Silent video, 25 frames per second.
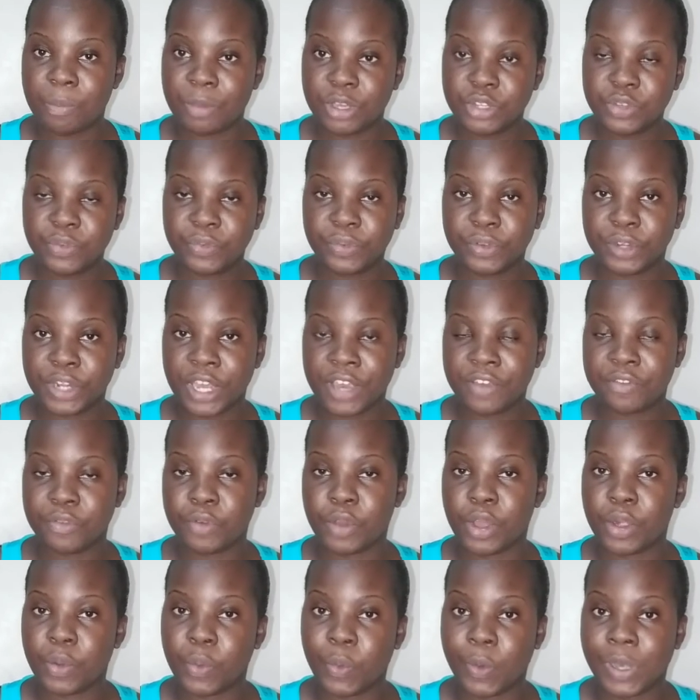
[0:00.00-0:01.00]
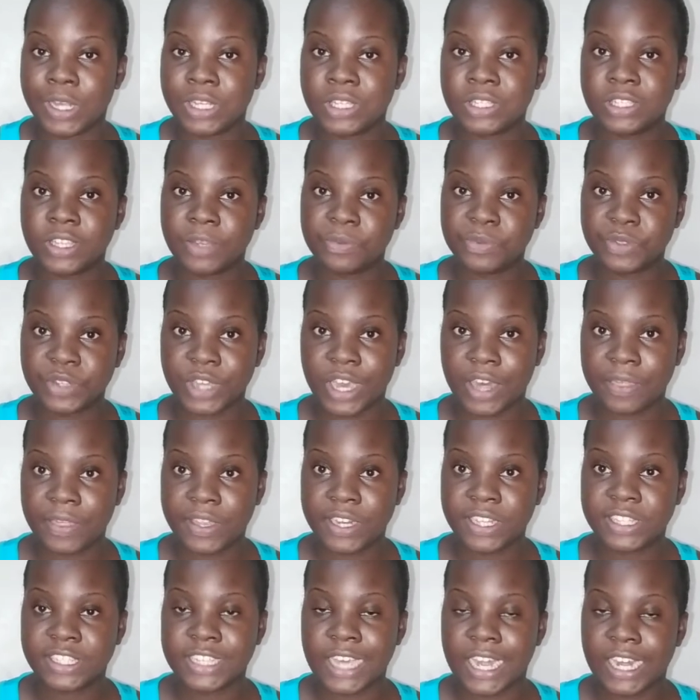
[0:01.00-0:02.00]
much for everyone who has subscribed to
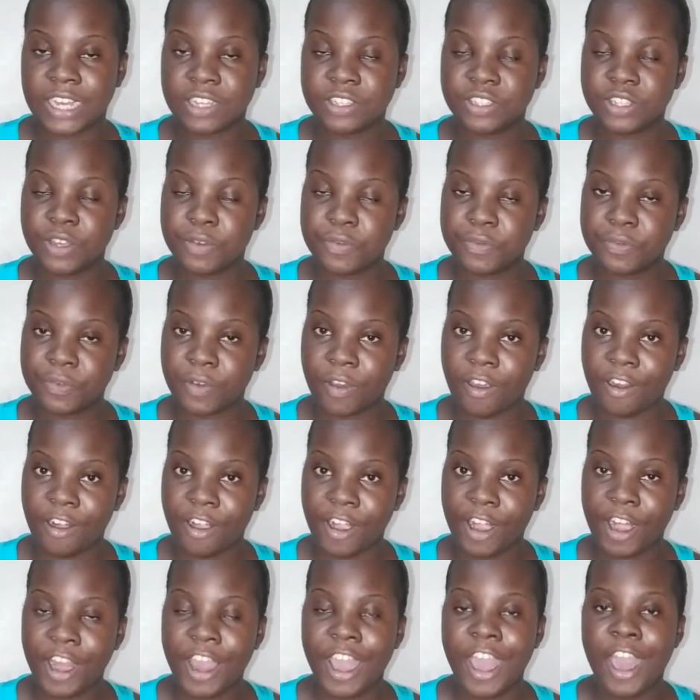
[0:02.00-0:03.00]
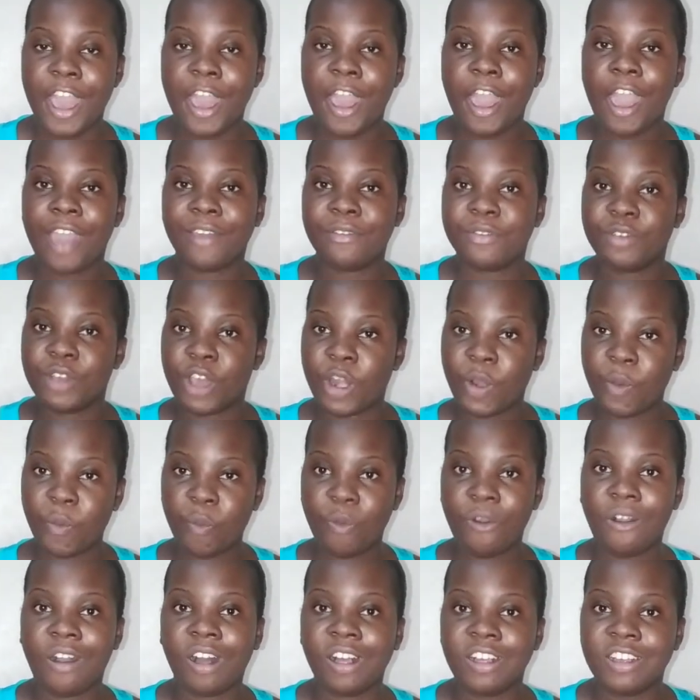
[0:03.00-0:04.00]
the channel so far, everyone
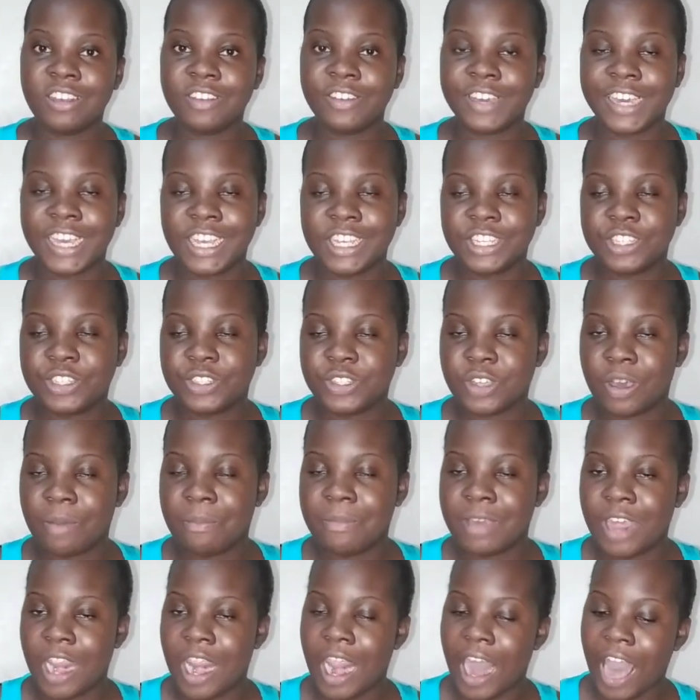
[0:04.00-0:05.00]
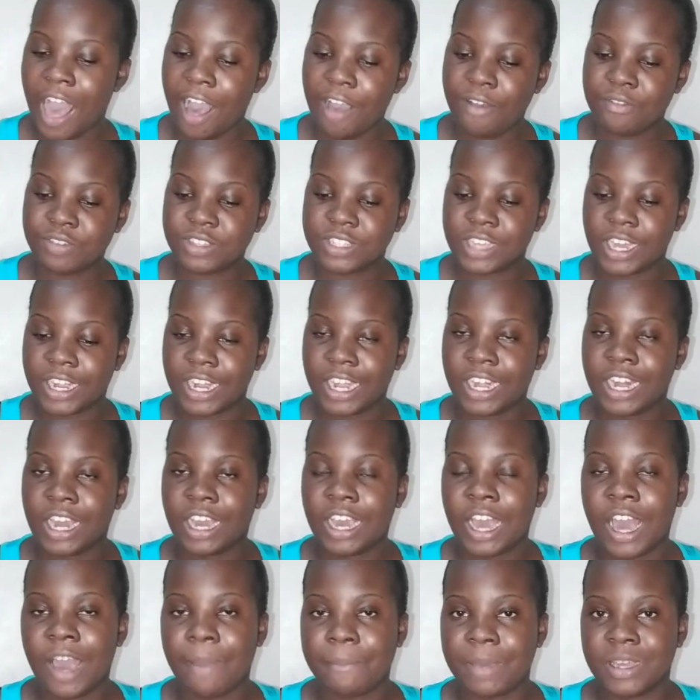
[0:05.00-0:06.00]
who always show me love down in the
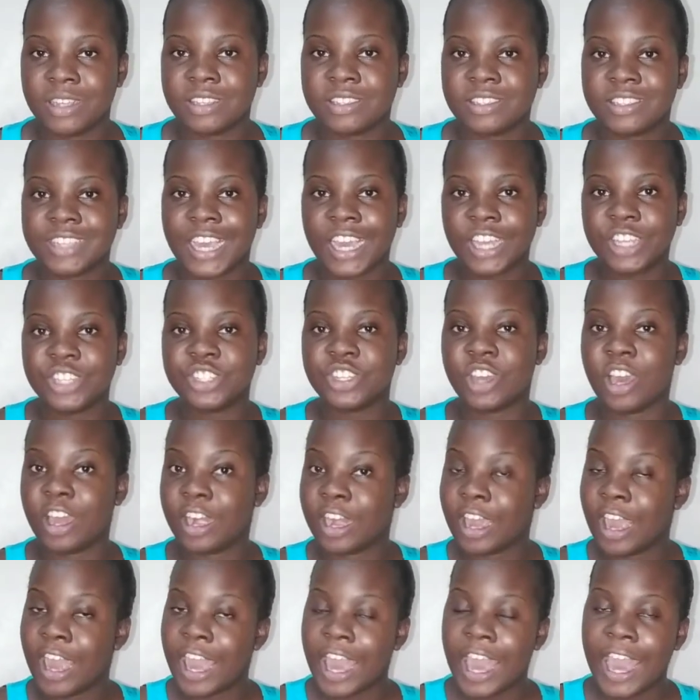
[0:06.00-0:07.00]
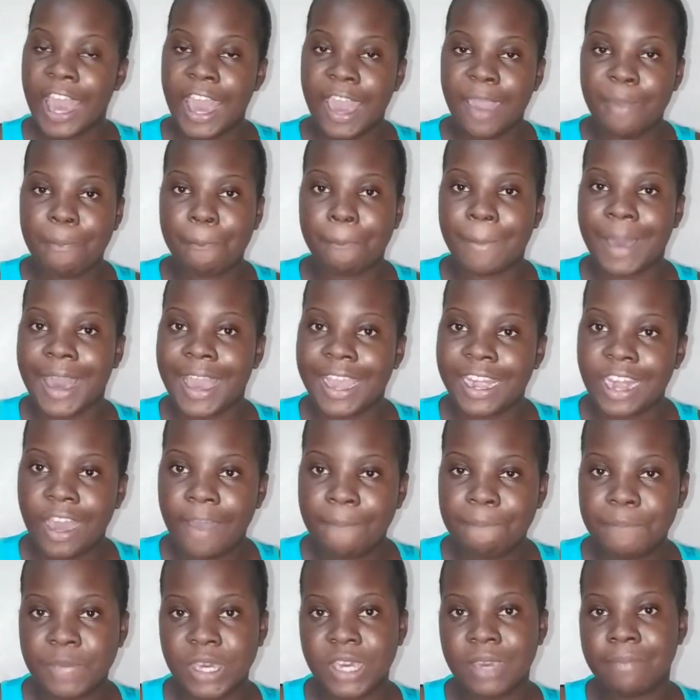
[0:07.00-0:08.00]
comment section. It might
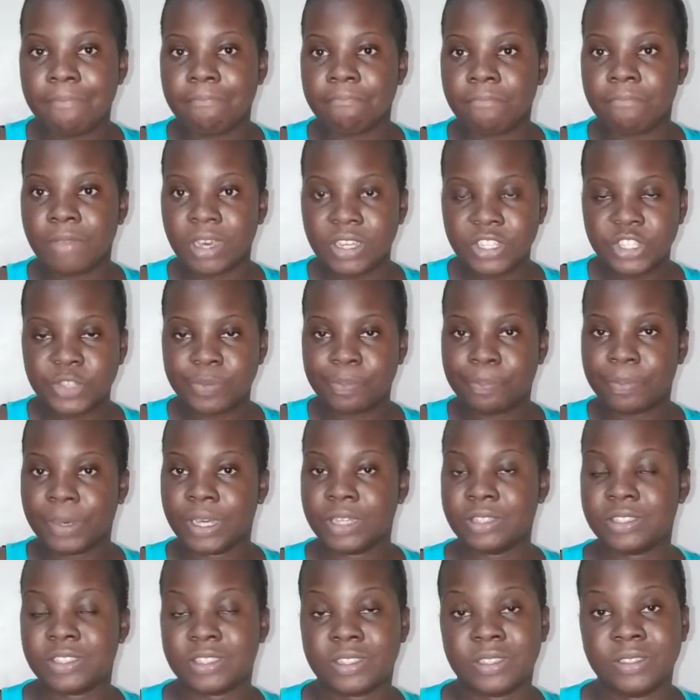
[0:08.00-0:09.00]
not be much, but